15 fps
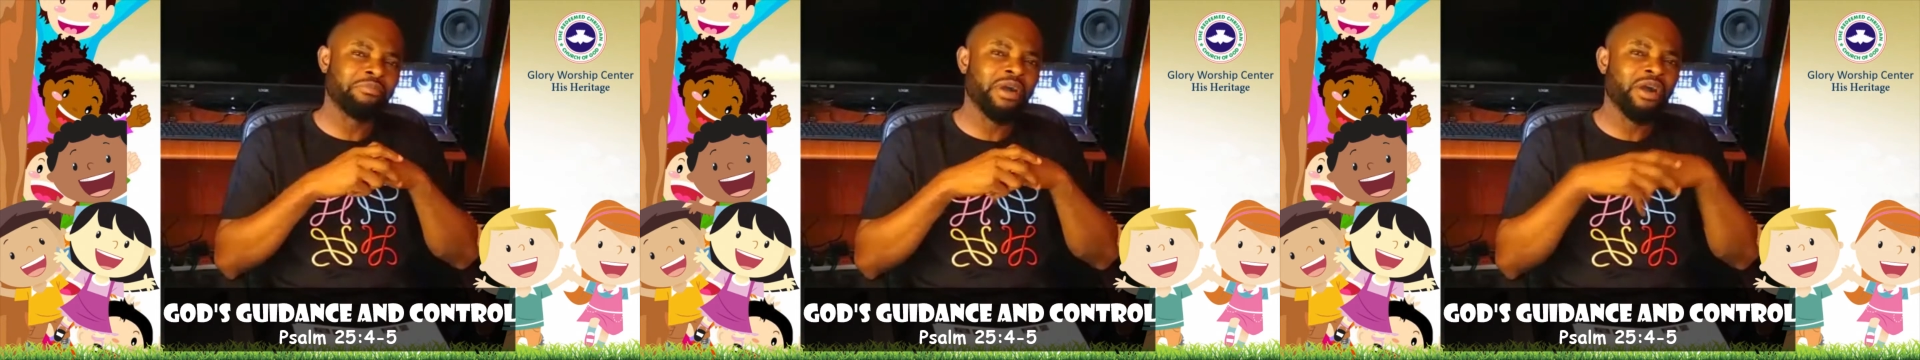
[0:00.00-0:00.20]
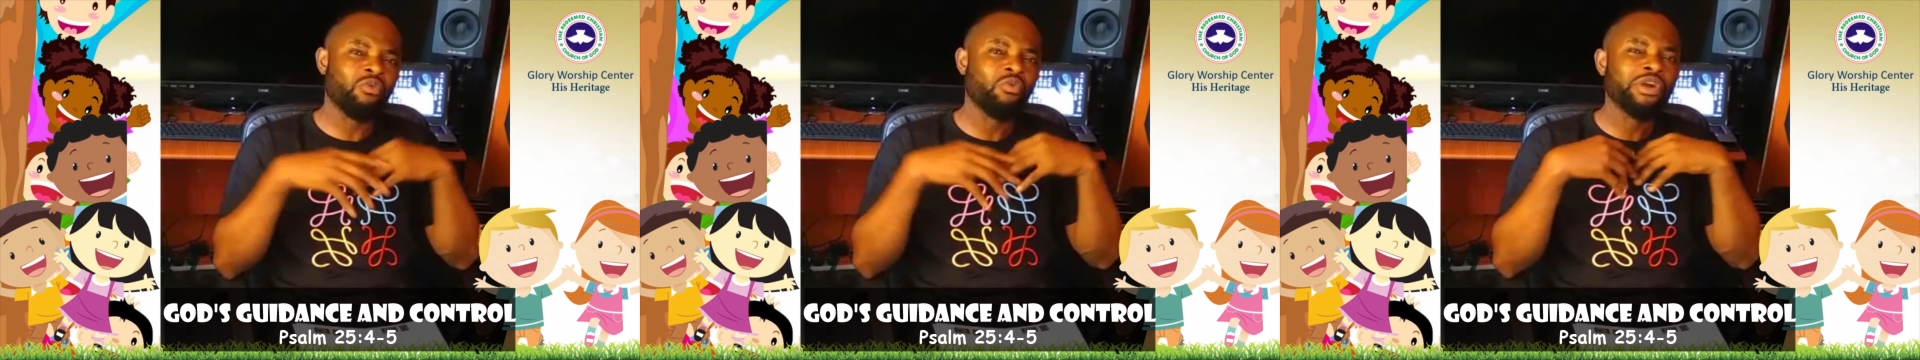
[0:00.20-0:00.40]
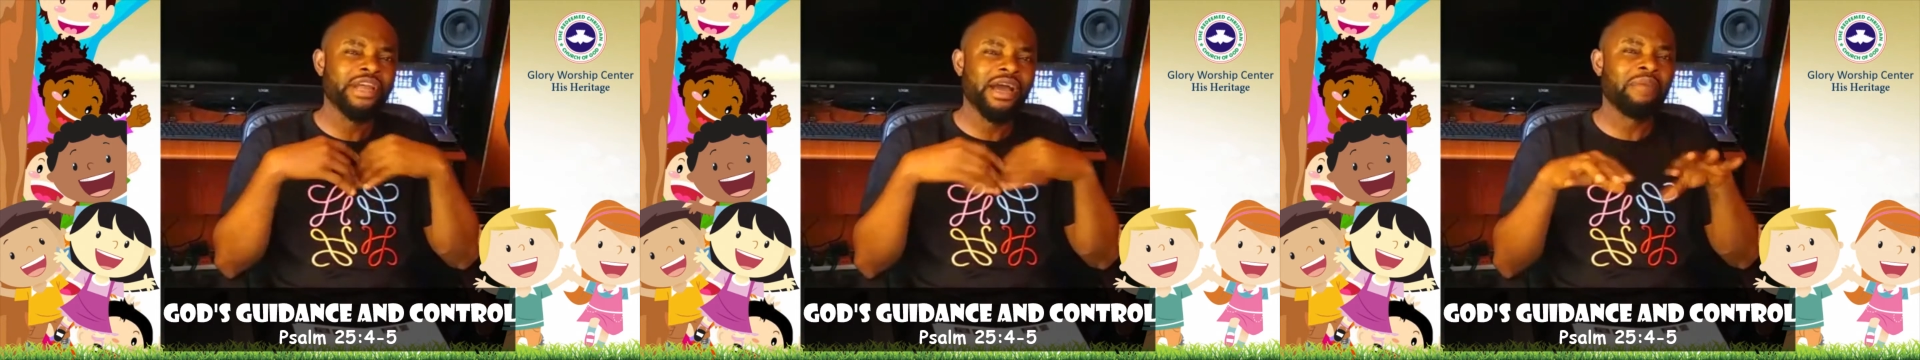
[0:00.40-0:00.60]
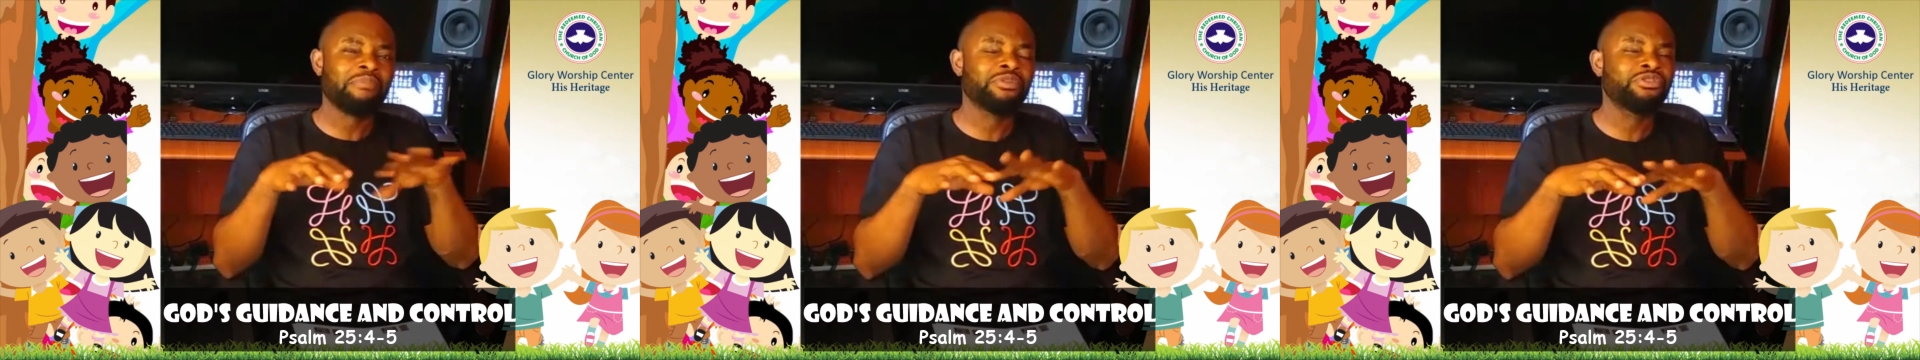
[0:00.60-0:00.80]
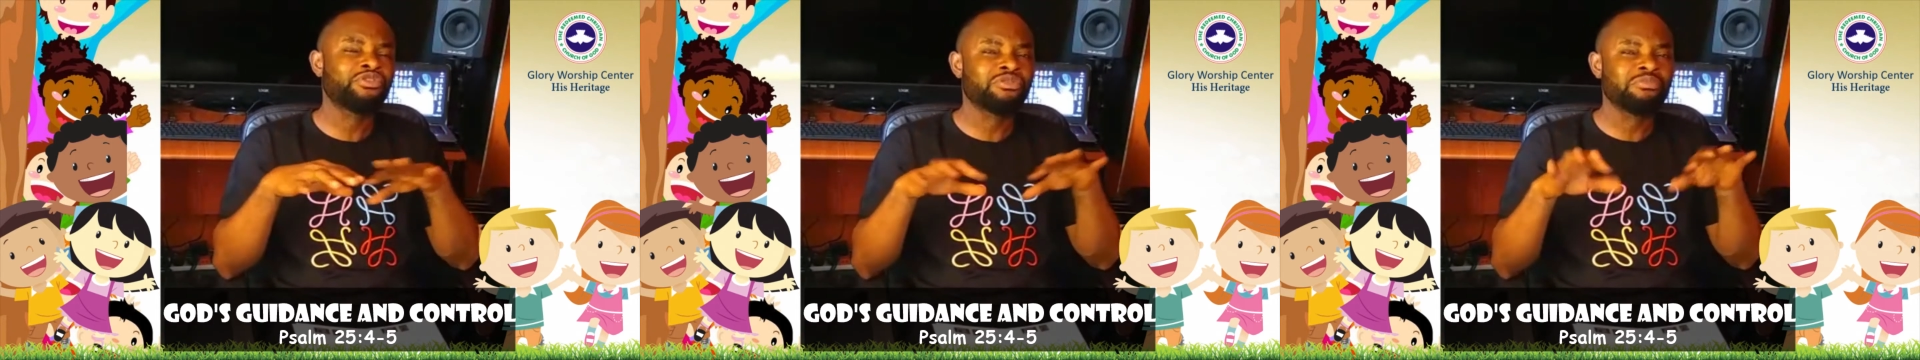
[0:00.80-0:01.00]
about what
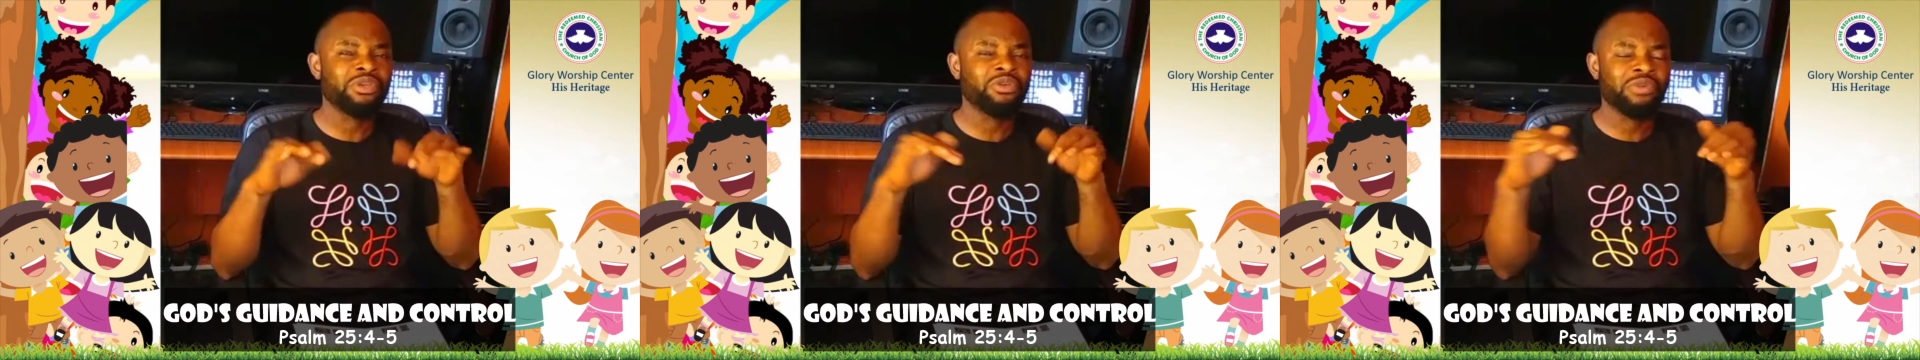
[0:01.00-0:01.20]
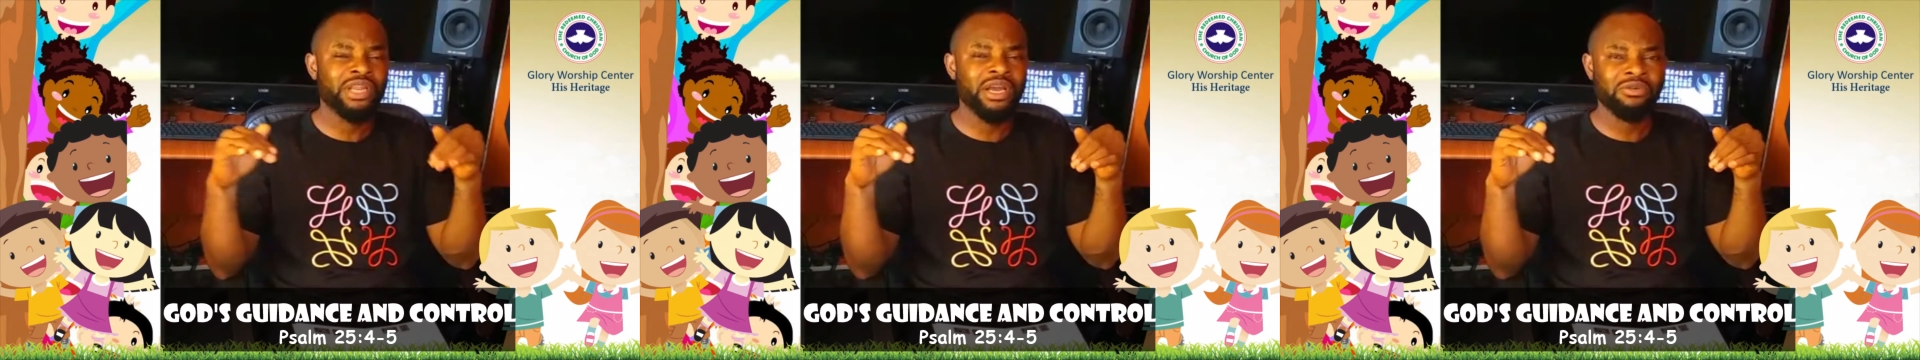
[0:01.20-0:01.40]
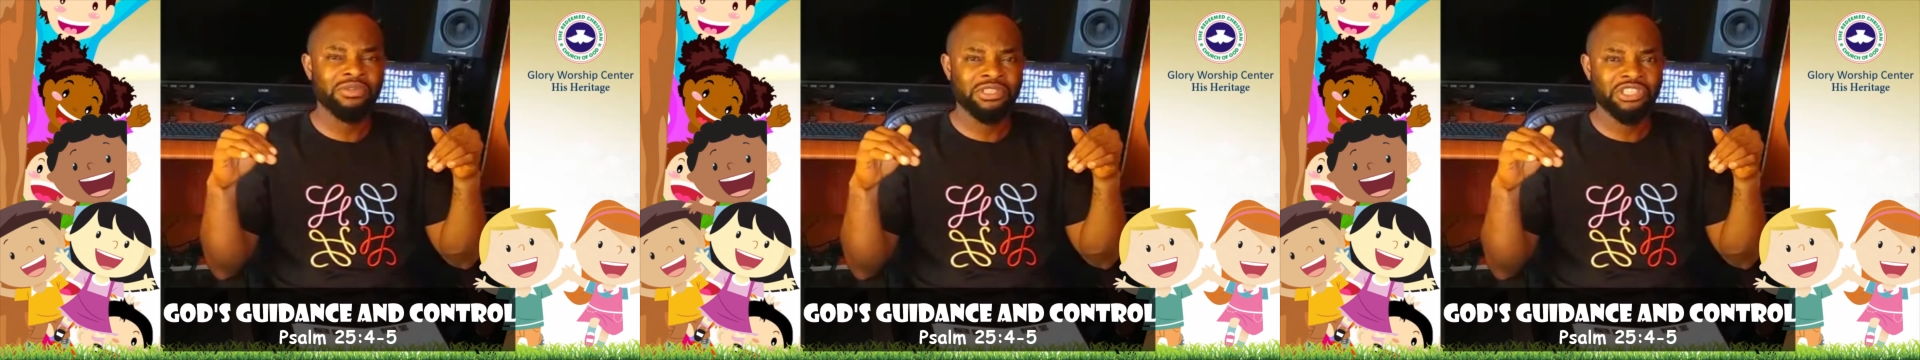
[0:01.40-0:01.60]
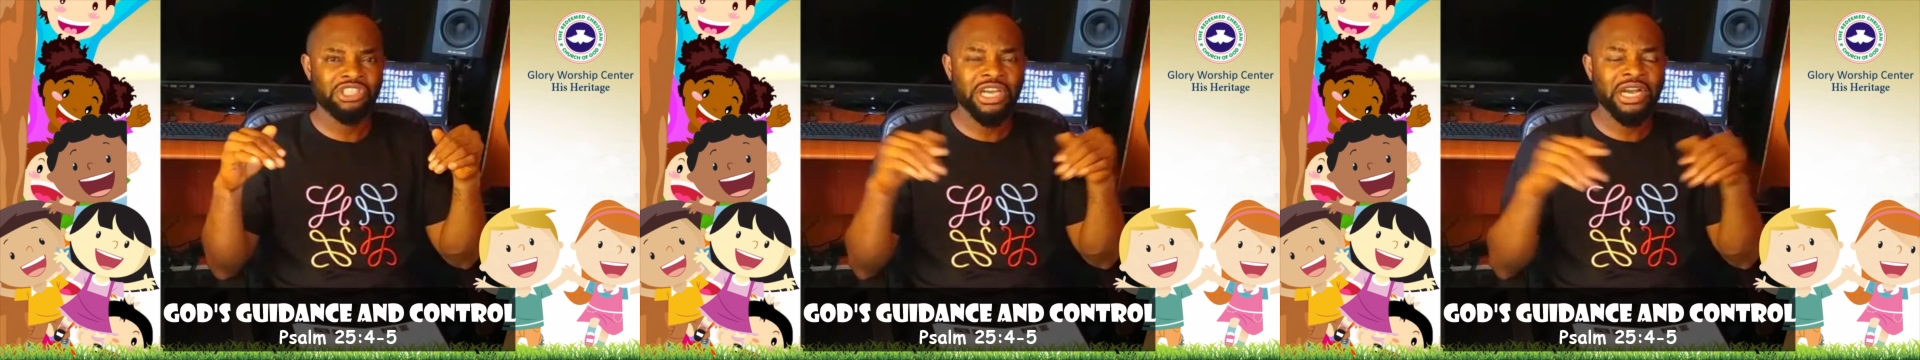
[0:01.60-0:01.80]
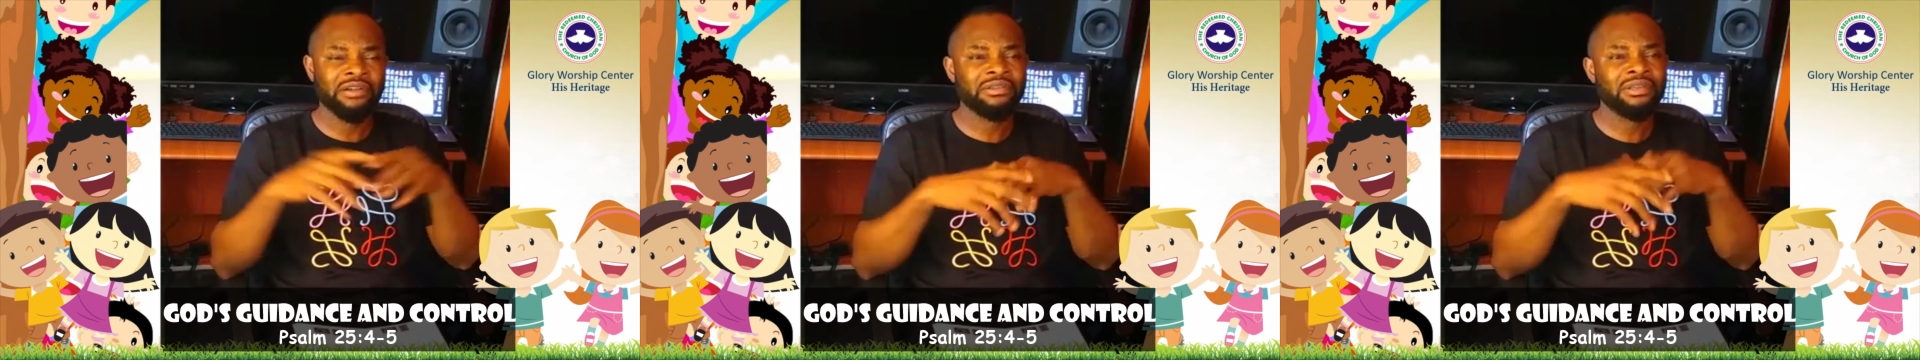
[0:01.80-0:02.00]
happened to me when I was a
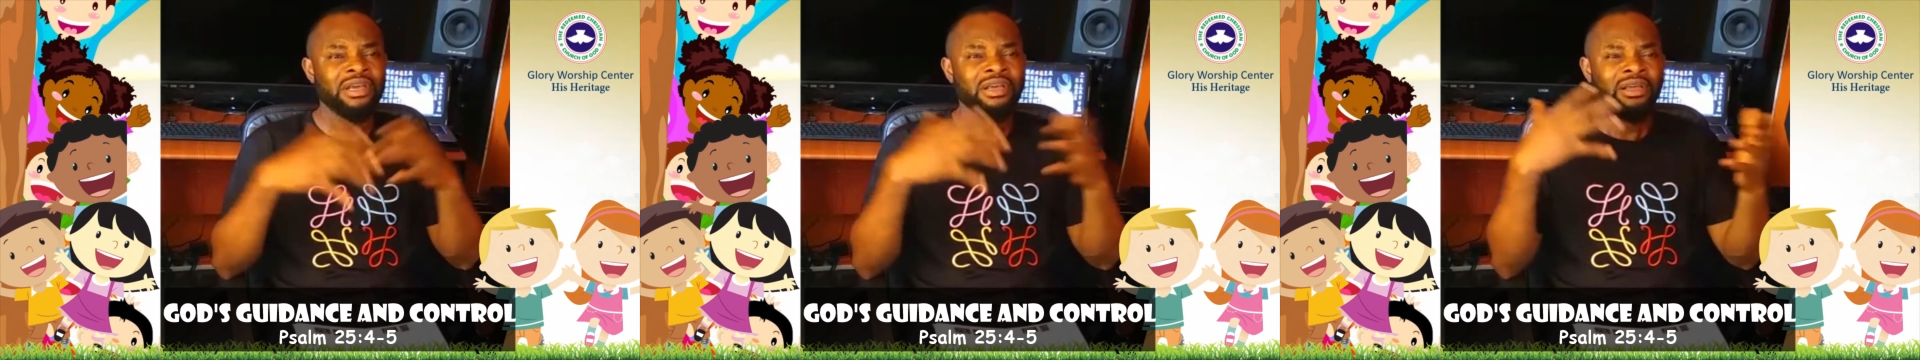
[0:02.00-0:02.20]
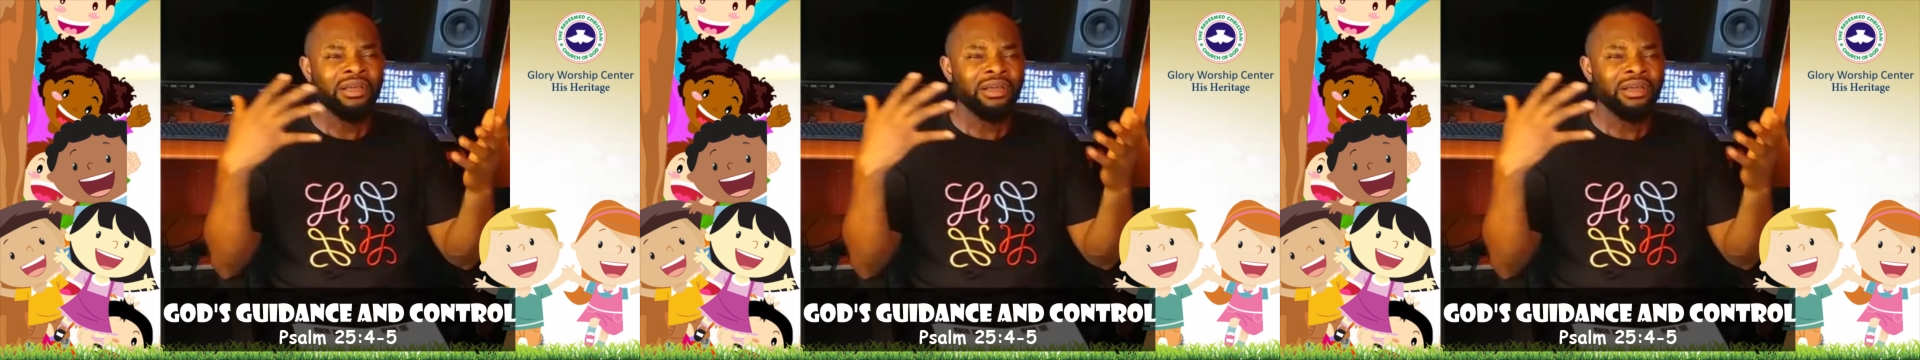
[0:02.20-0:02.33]
child.